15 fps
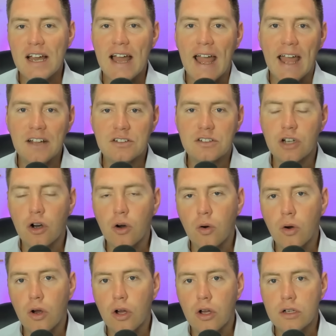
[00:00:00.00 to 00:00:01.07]
And
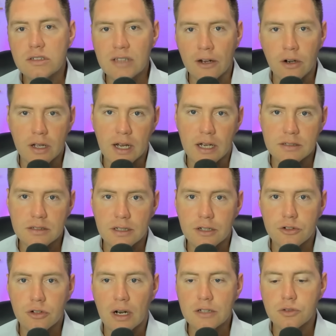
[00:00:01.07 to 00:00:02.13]
so Standard Custody
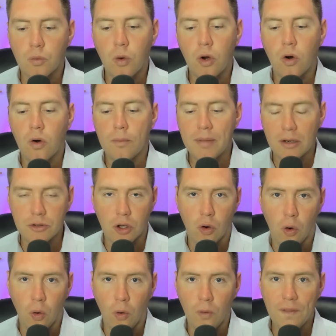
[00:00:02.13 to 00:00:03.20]
and Trust will be able to
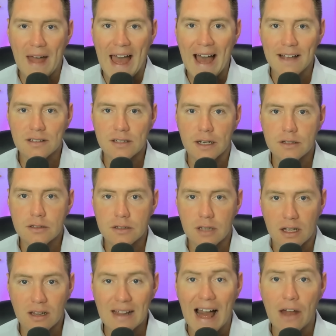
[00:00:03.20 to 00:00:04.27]
hold the assets, the
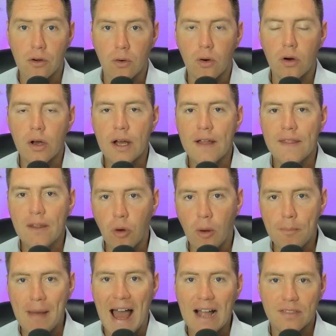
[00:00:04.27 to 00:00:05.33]
collateral that will
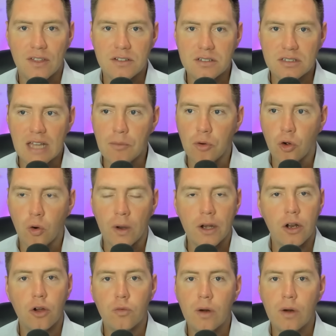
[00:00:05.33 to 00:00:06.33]
back this stablecoin.